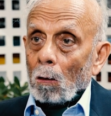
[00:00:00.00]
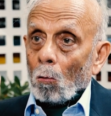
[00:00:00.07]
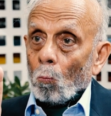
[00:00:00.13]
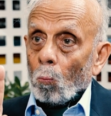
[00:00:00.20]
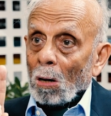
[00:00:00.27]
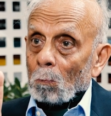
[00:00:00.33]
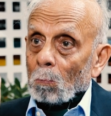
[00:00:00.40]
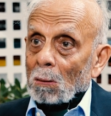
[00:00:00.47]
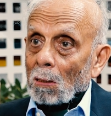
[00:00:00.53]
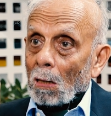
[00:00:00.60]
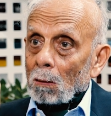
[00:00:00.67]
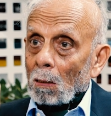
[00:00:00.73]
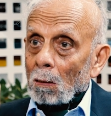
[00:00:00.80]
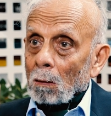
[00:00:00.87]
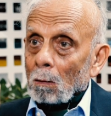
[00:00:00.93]
One
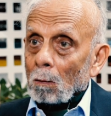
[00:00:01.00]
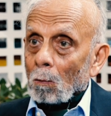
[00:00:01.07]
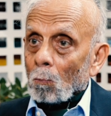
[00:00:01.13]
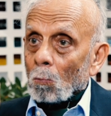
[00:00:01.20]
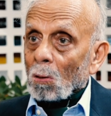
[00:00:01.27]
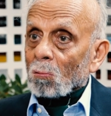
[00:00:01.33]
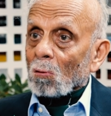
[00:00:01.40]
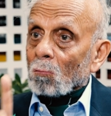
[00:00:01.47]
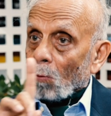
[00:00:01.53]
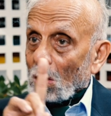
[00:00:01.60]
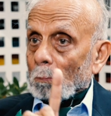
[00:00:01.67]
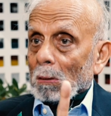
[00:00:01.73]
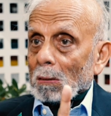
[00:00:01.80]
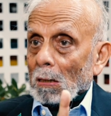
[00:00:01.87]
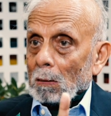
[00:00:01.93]
battalion versus one
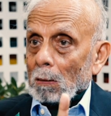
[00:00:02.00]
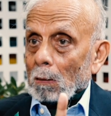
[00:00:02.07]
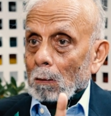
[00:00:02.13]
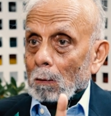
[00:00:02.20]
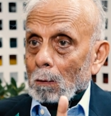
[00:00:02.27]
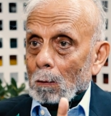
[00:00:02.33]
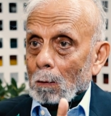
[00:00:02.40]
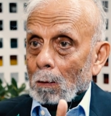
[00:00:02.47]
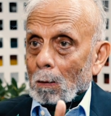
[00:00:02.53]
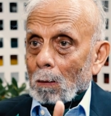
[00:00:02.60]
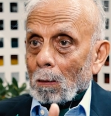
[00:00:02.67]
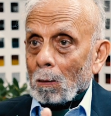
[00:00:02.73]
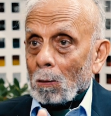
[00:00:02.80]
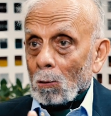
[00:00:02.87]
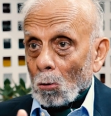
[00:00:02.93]
battalion.
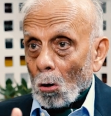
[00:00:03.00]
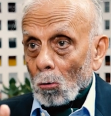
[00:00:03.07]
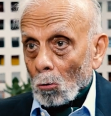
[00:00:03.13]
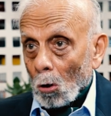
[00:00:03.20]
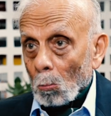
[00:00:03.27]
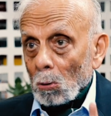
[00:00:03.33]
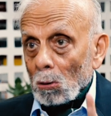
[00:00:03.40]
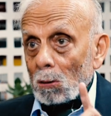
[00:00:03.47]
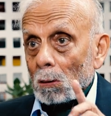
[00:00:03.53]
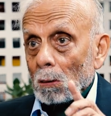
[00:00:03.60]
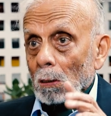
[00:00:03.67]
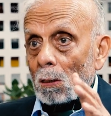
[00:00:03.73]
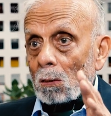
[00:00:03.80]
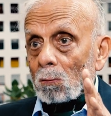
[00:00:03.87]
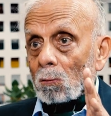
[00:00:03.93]
Now, normally
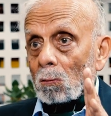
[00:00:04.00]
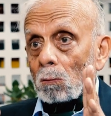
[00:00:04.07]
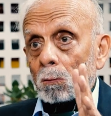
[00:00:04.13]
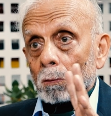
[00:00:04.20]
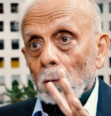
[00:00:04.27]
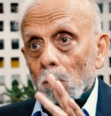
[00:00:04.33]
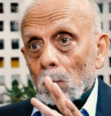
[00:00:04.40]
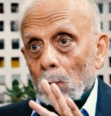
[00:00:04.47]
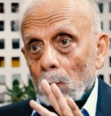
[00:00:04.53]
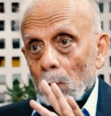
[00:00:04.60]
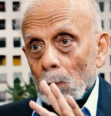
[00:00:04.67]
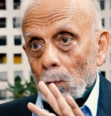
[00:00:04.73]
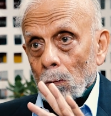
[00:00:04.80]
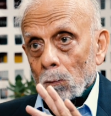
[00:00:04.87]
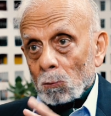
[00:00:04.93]
it's
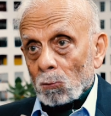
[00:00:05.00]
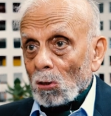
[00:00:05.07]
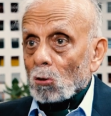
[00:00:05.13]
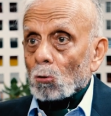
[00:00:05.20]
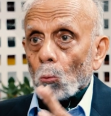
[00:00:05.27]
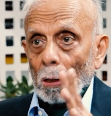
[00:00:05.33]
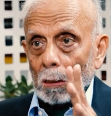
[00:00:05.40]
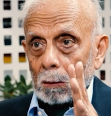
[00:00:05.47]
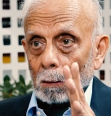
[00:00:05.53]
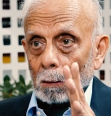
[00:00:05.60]
3-1.